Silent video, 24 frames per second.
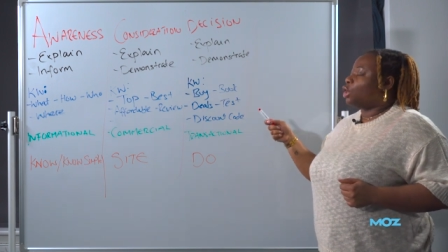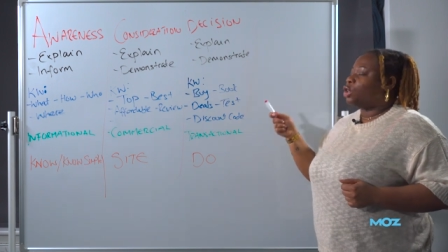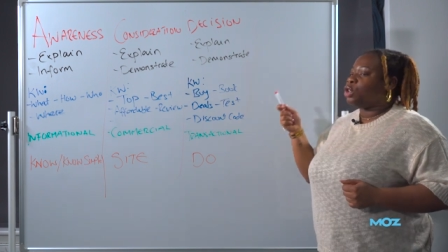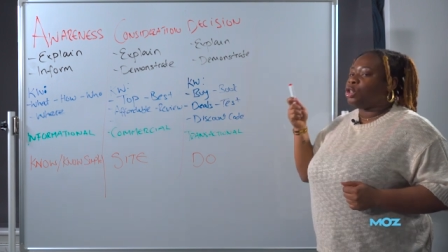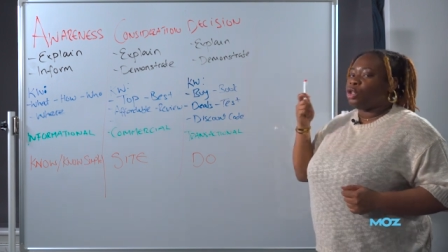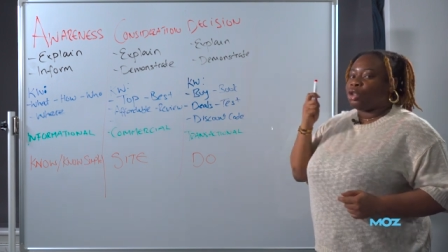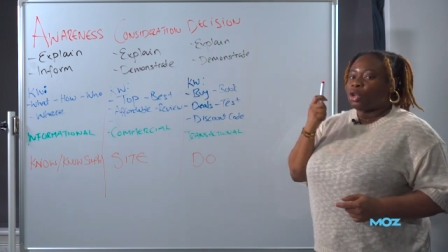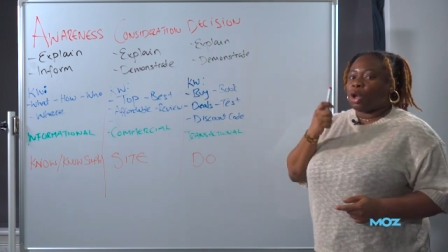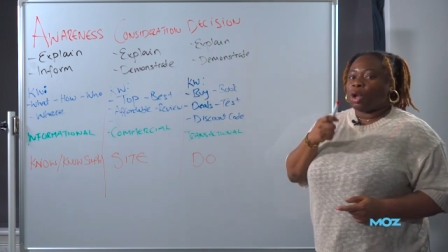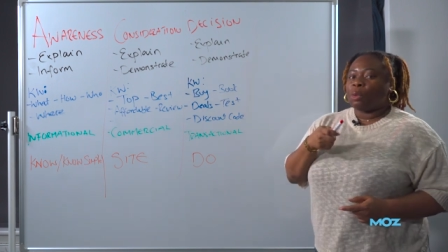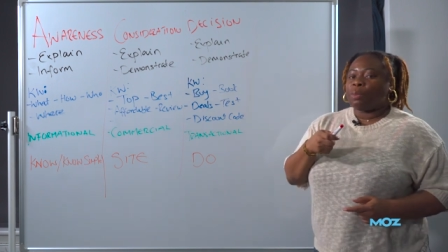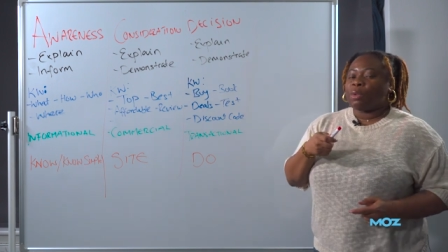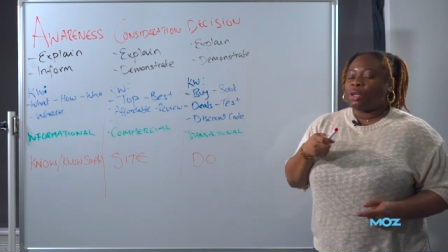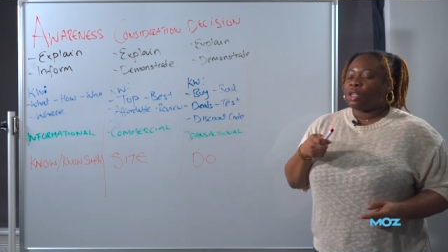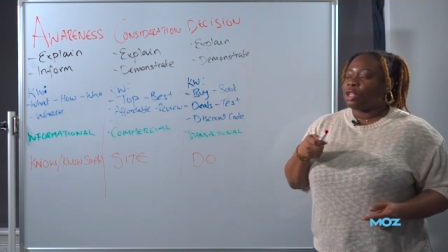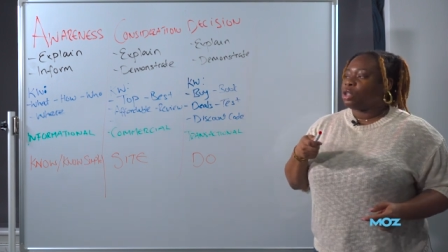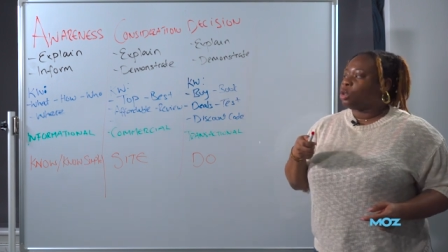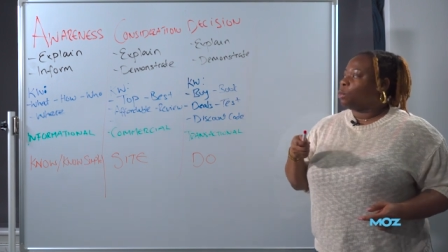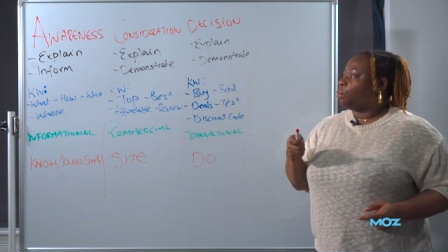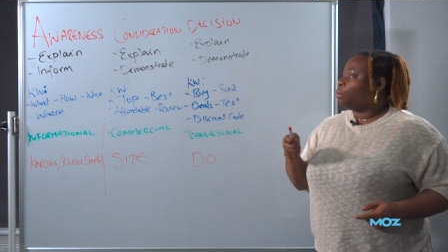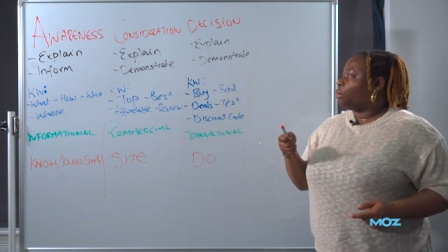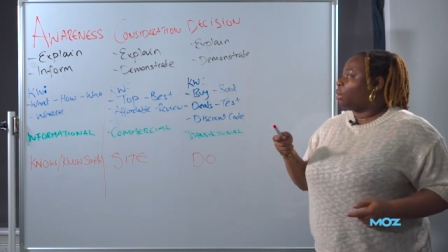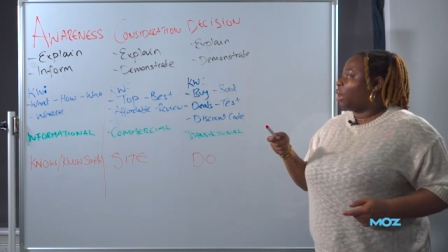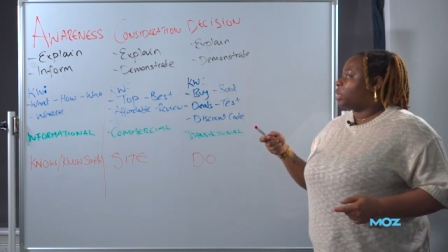don't be
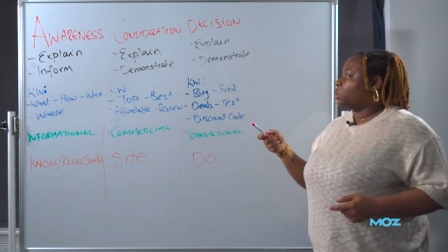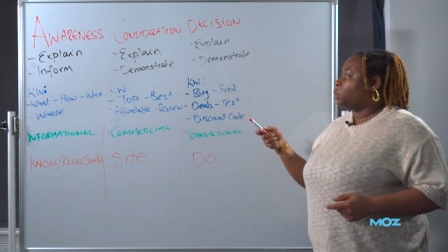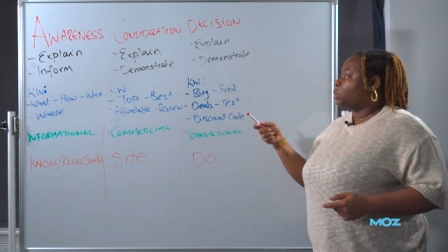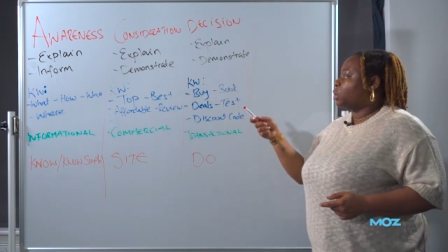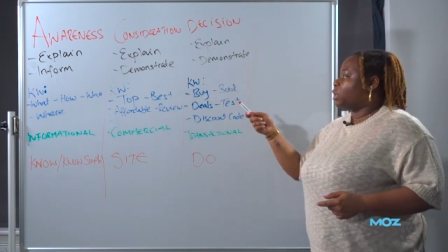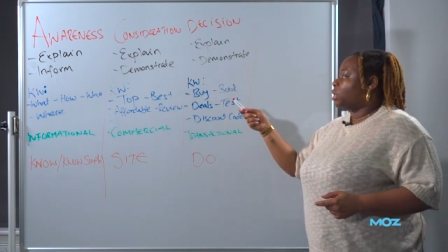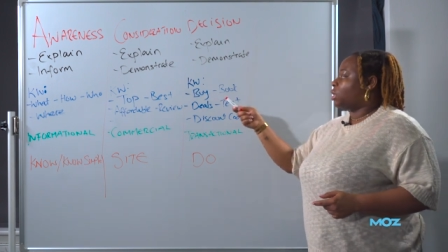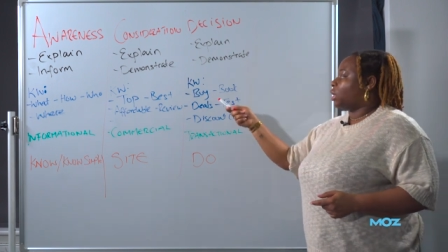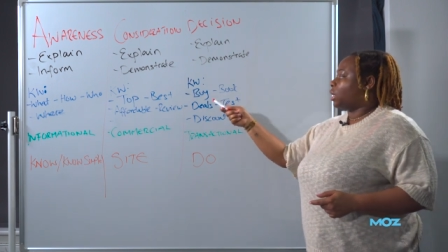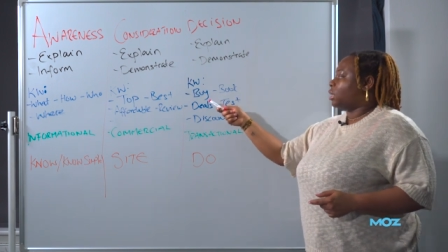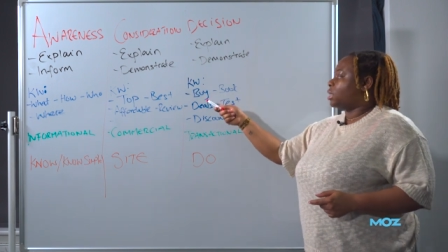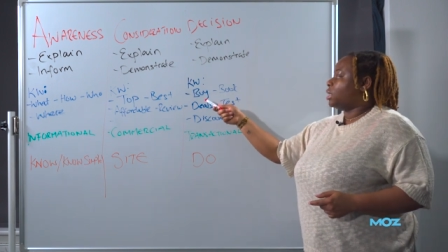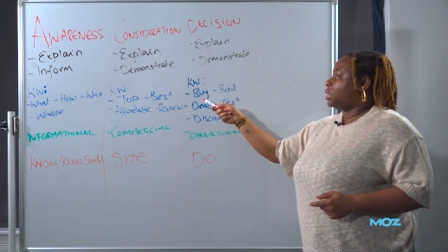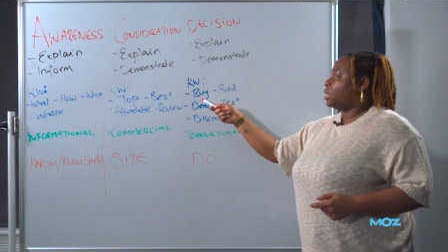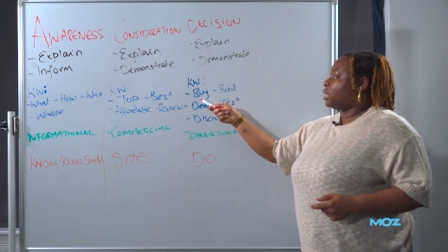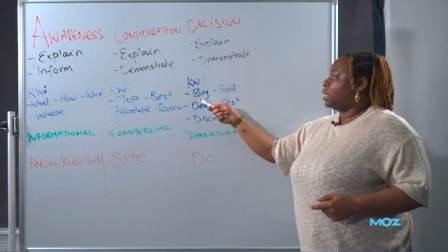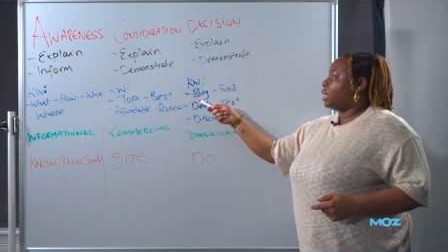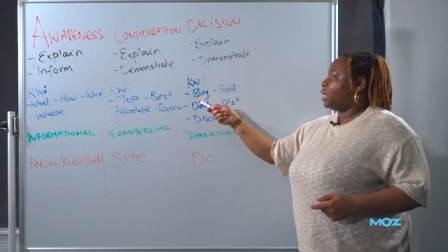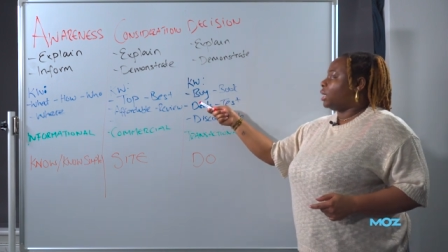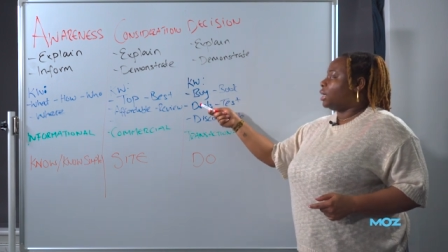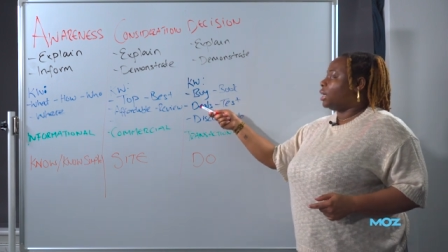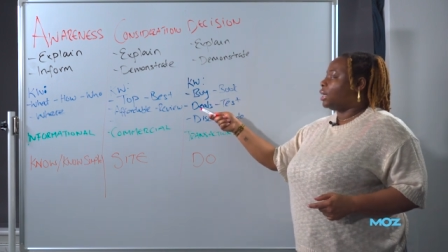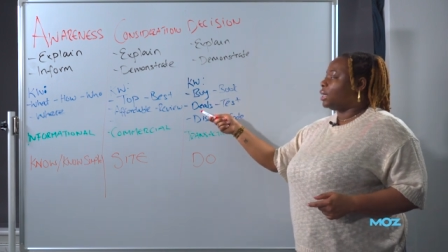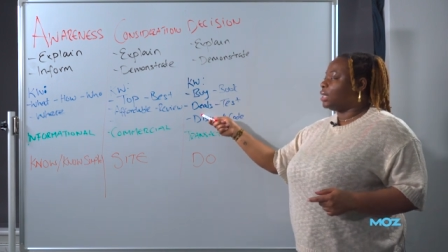surprised when you start to
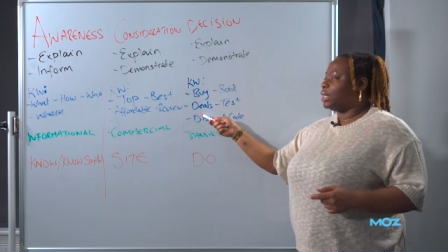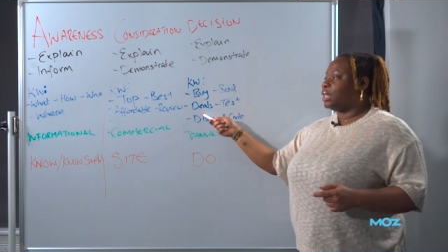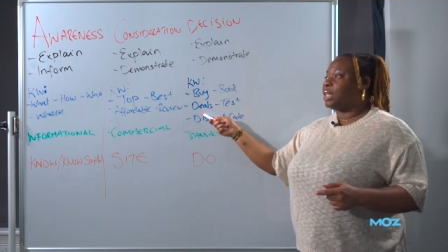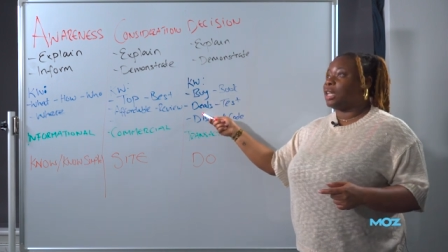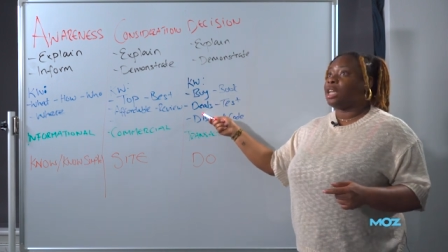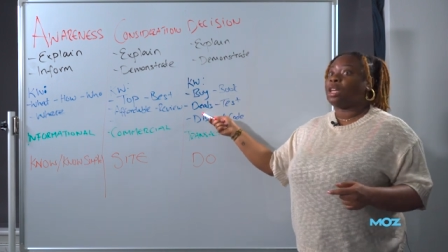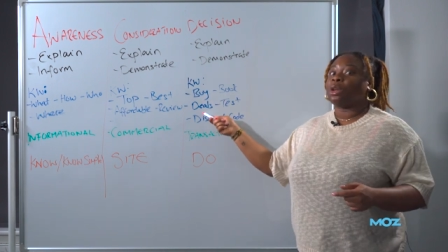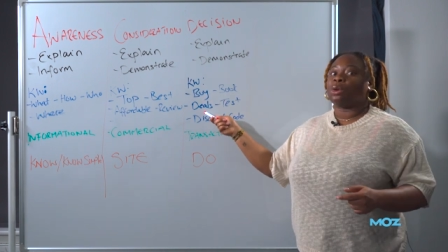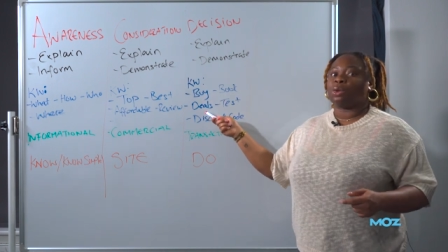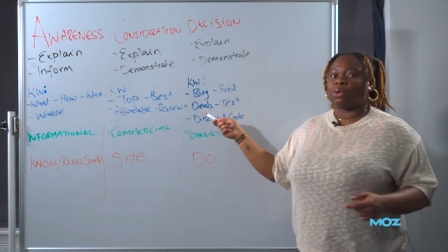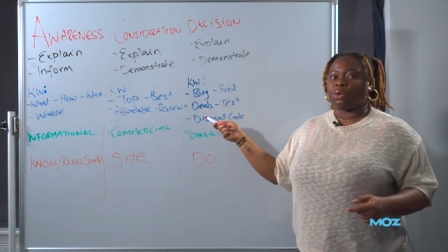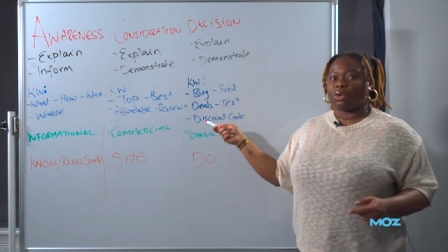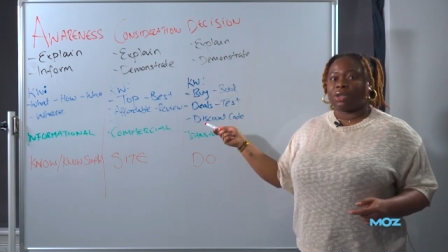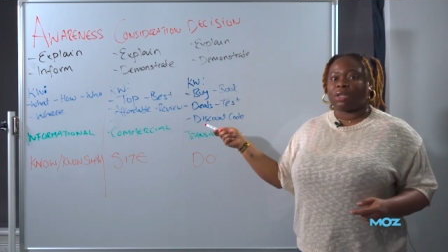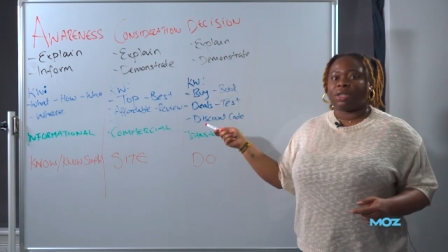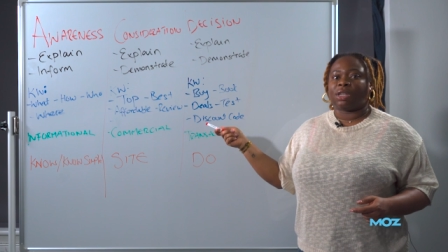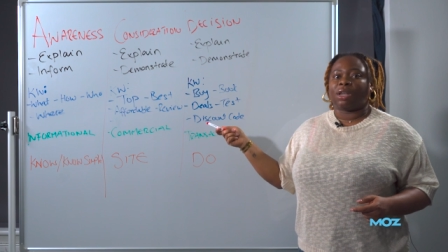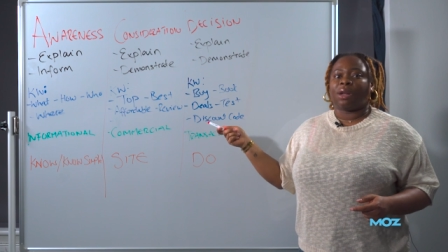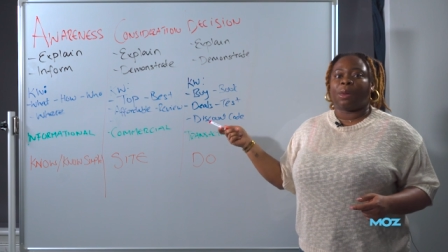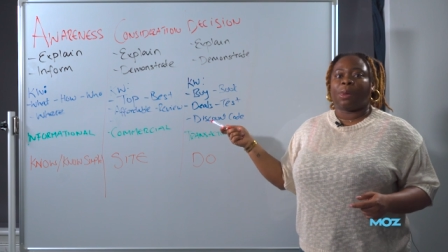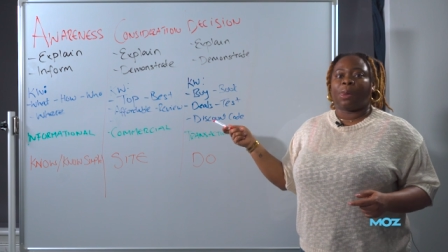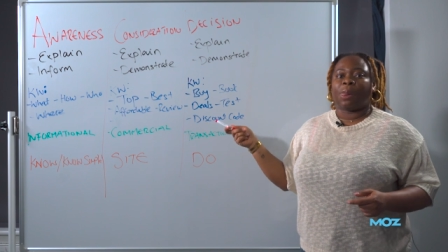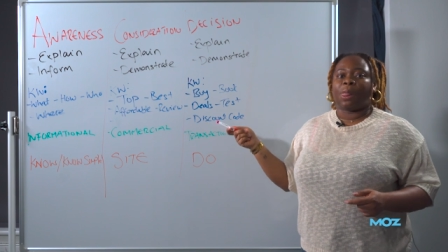see deals.